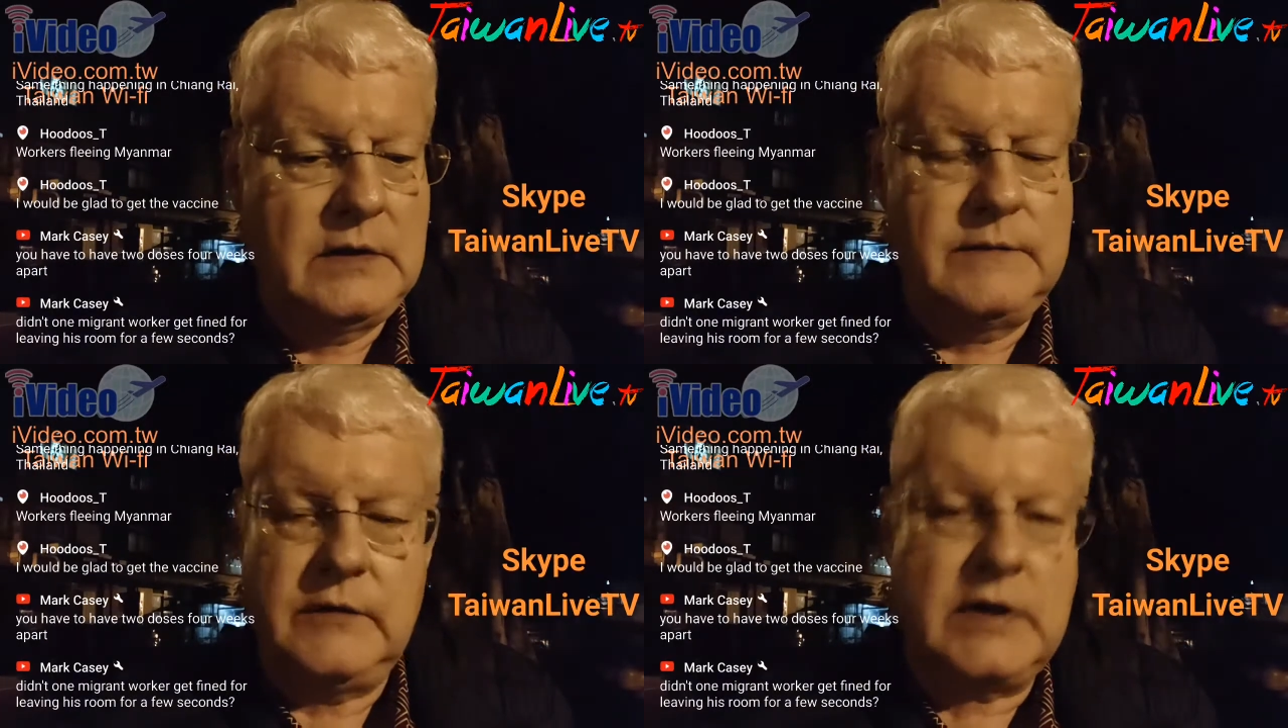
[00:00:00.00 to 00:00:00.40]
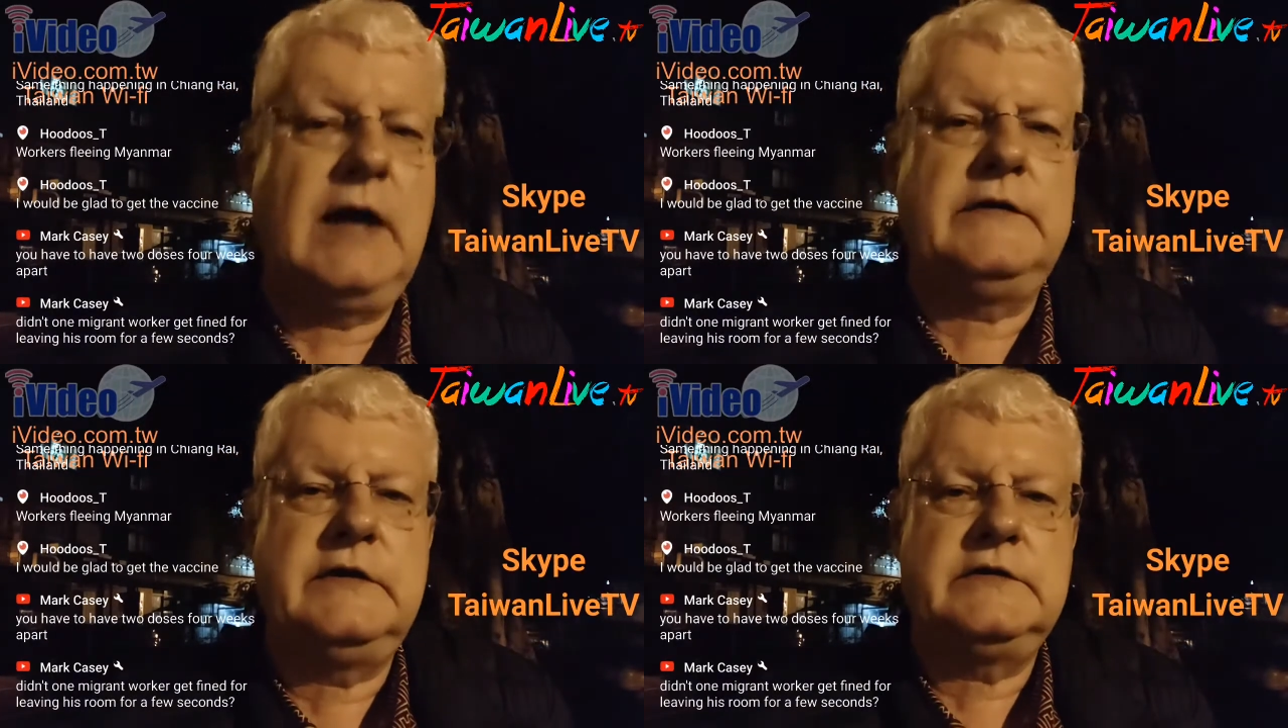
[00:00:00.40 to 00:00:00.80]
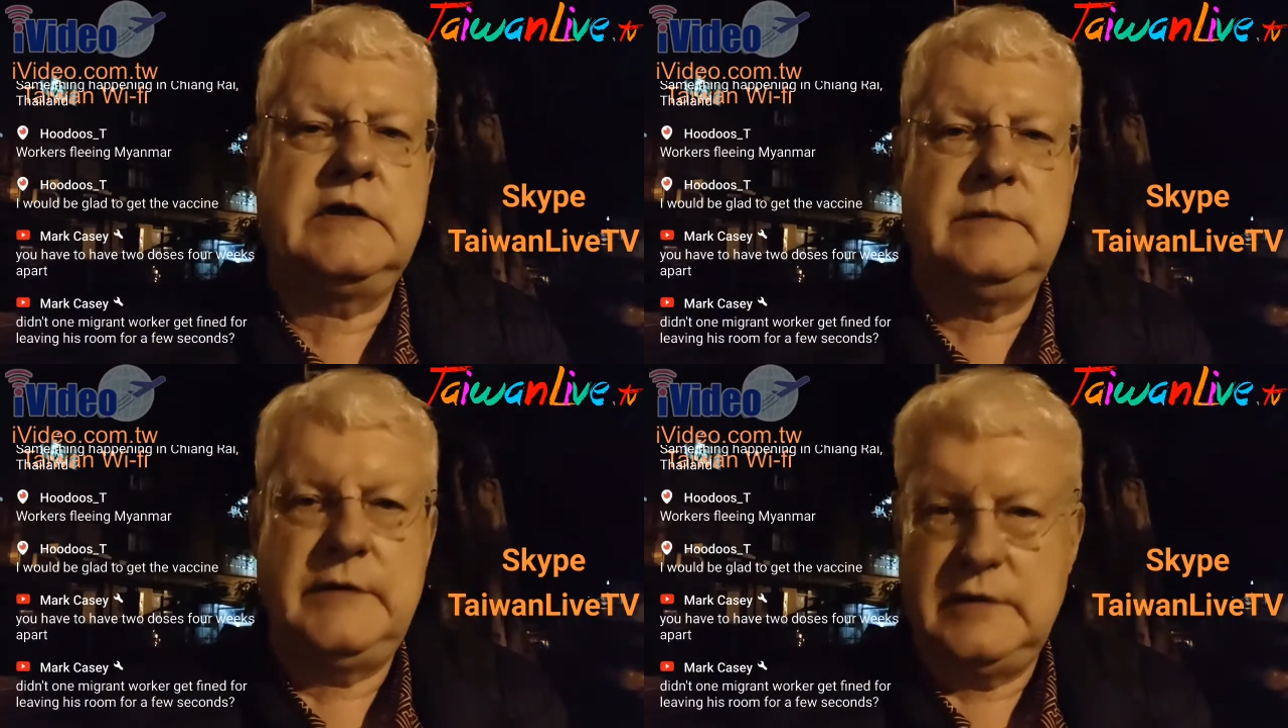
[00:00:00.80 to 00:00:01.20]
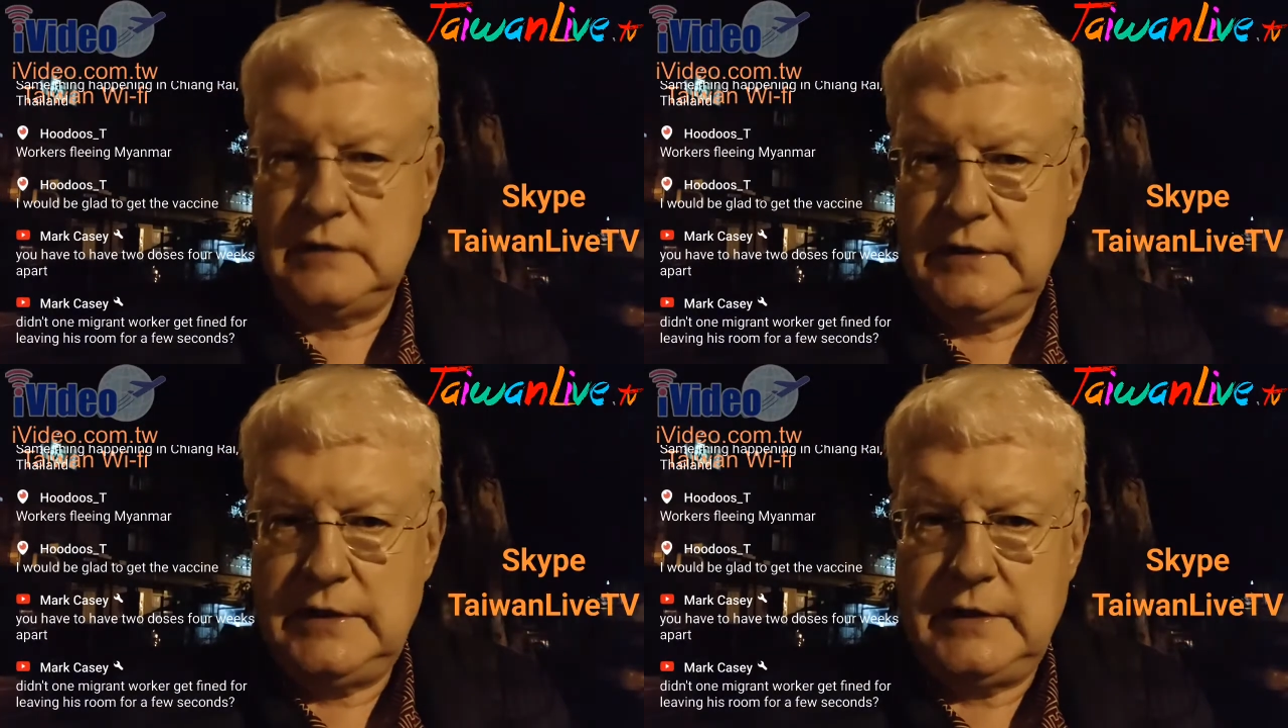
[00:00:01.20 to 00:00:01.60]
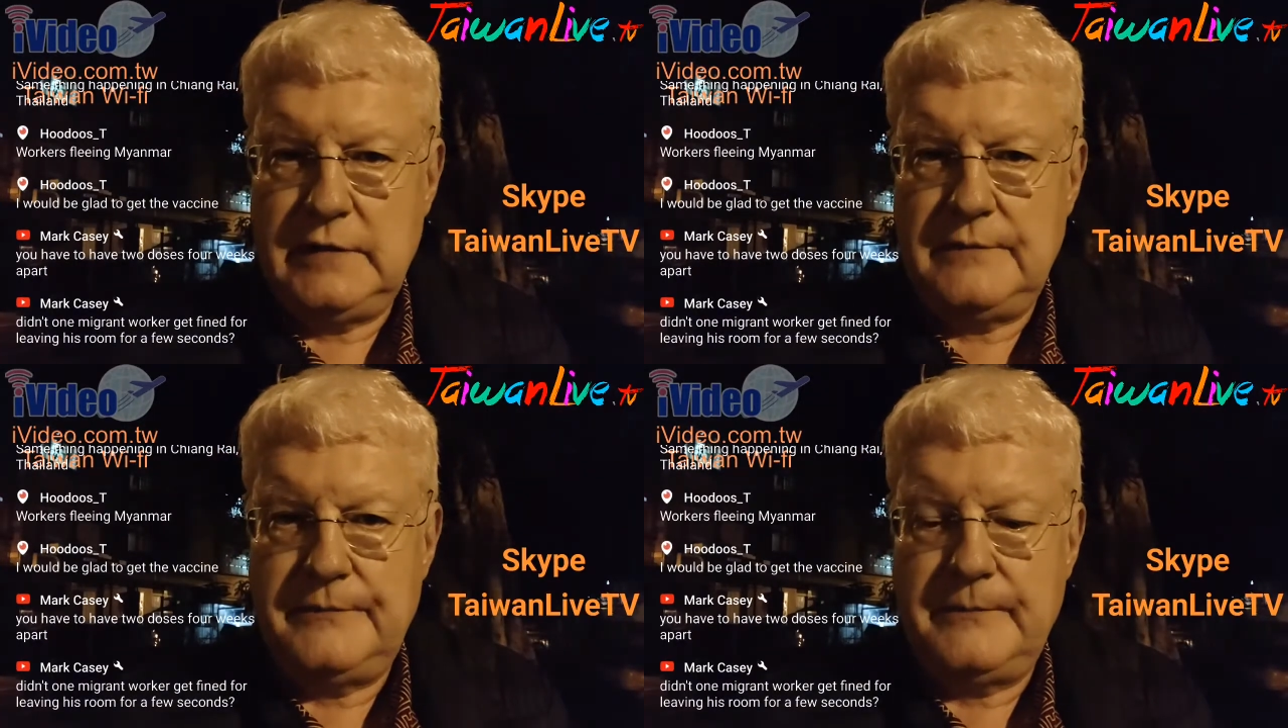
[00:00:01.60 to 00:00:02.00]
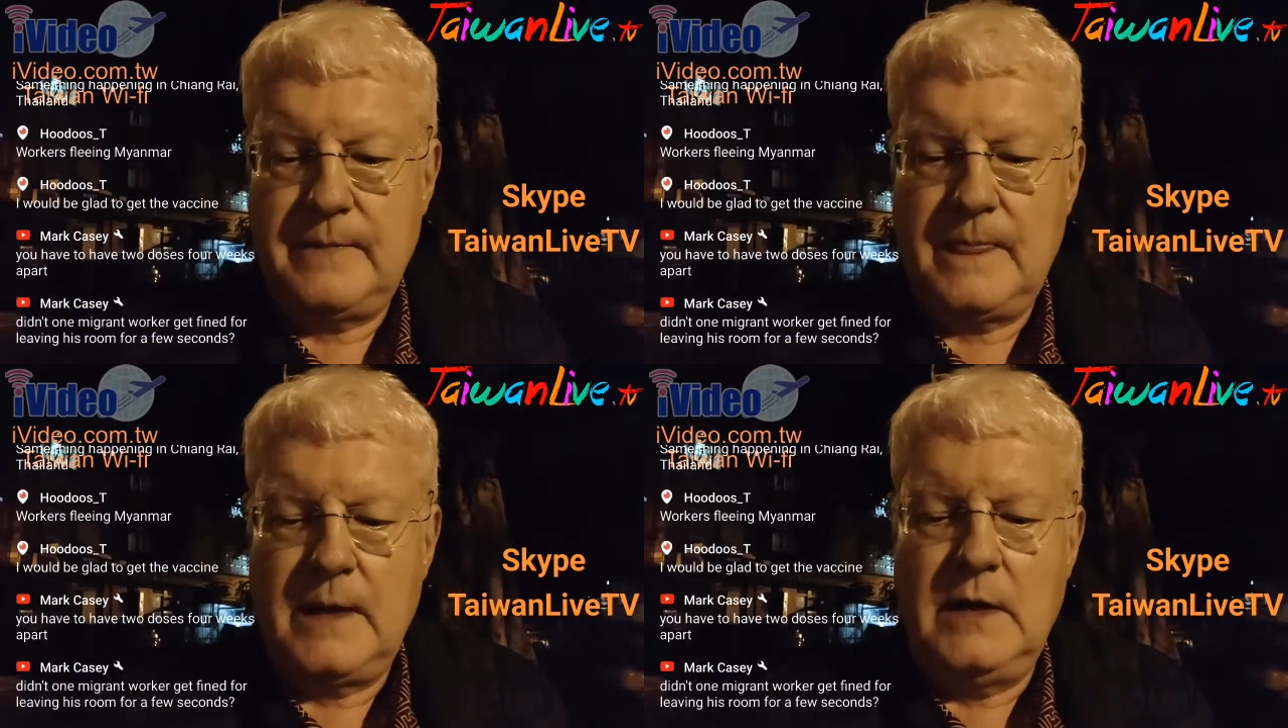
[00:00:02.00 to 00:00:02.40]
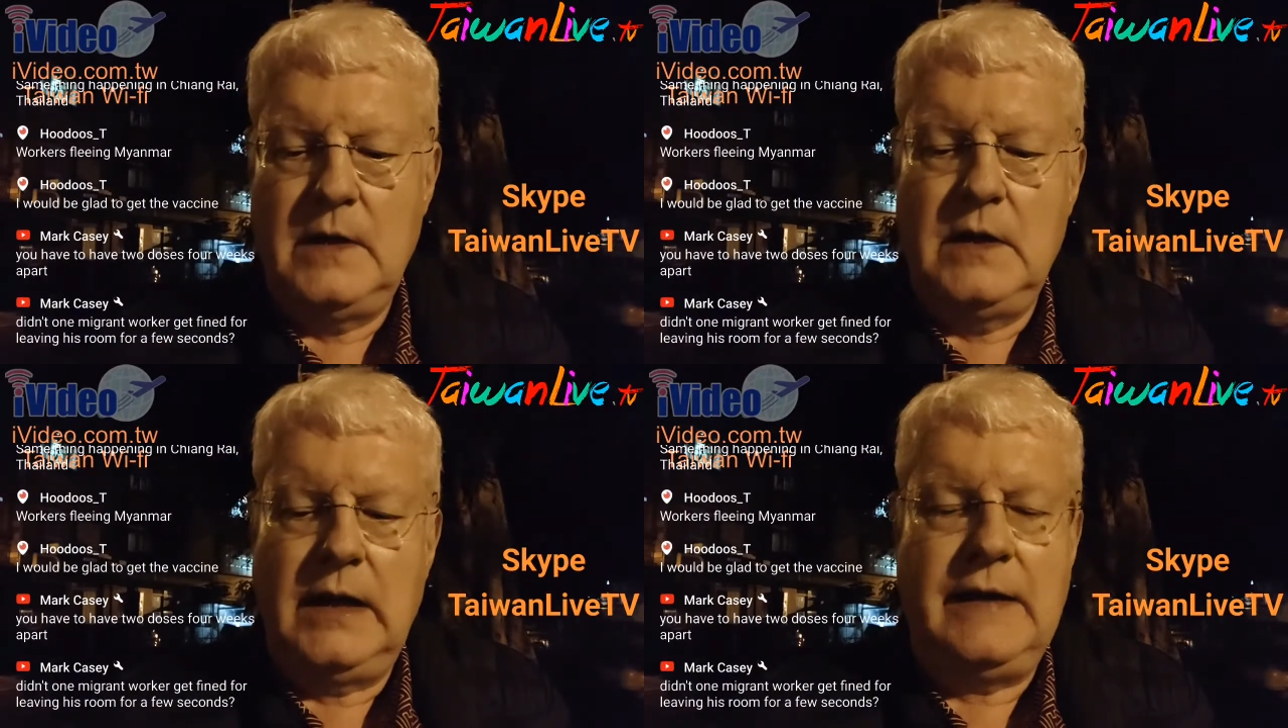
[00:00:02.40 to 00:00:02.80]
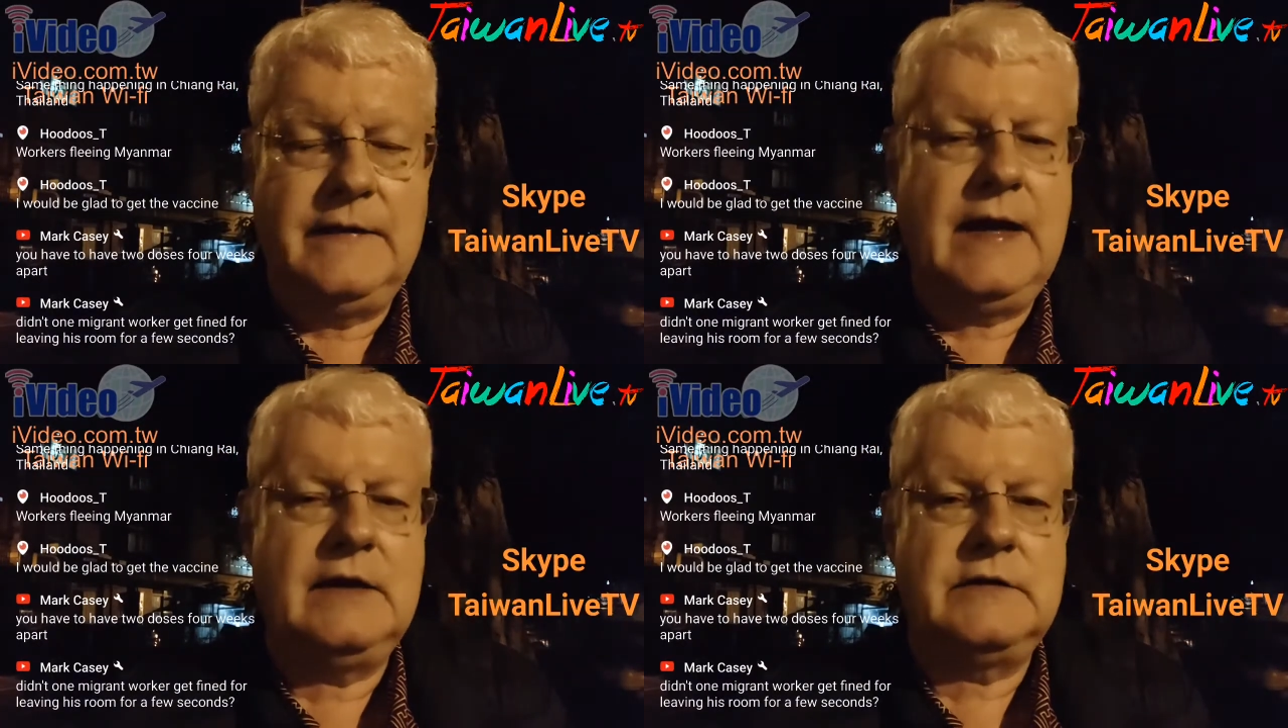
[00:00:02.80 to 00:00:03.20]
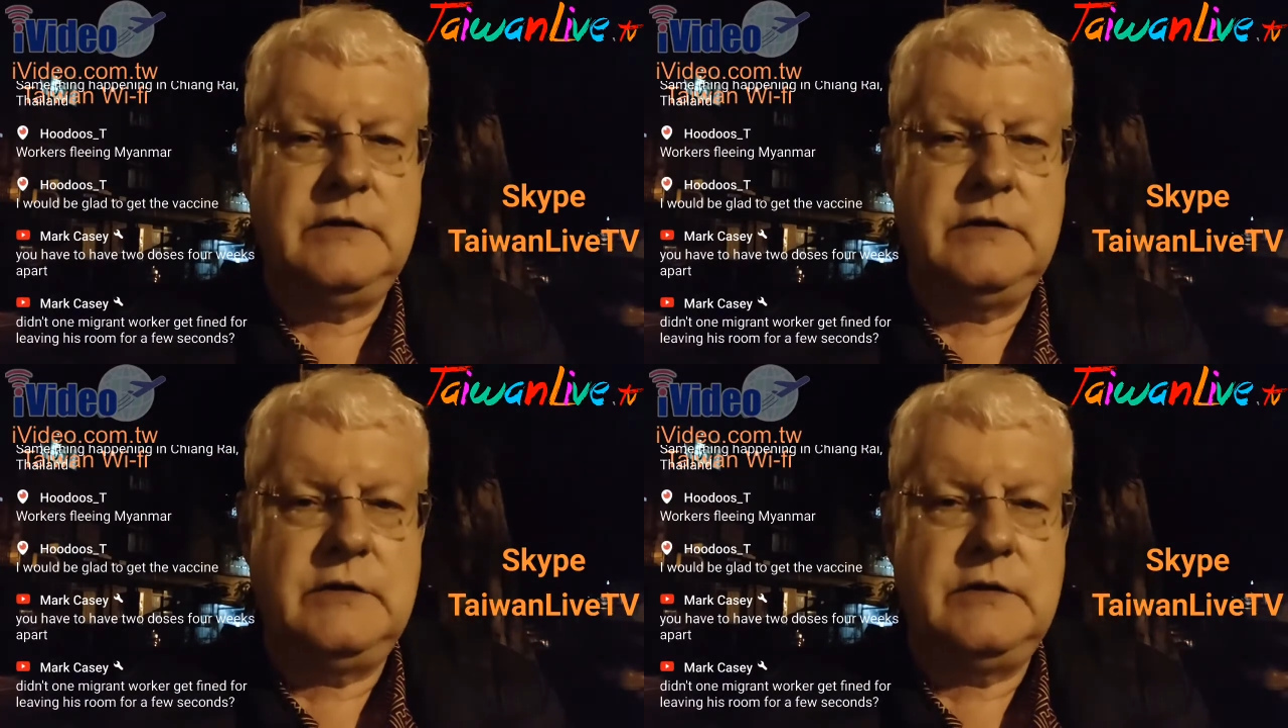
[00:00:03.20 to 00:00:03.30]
their content's going to be deleted. And that,